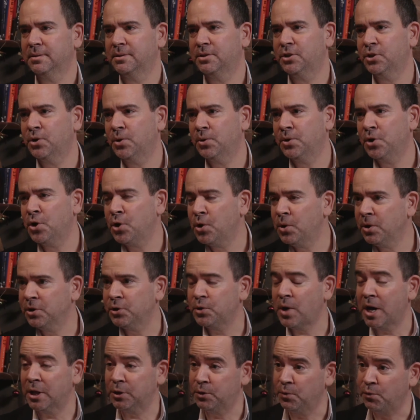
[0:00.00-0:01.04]
So not only
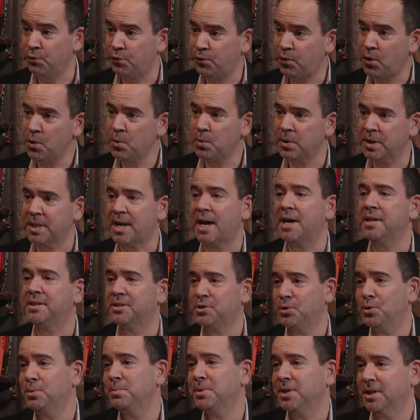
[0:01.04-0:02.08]
do I don't forward, I
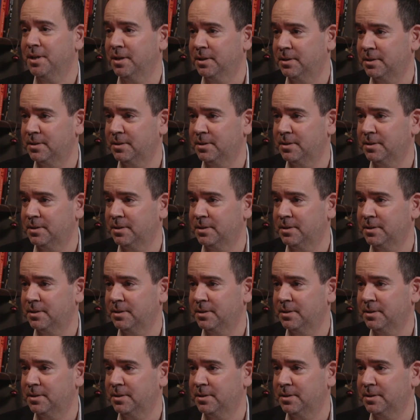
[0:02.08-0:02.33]
terminate.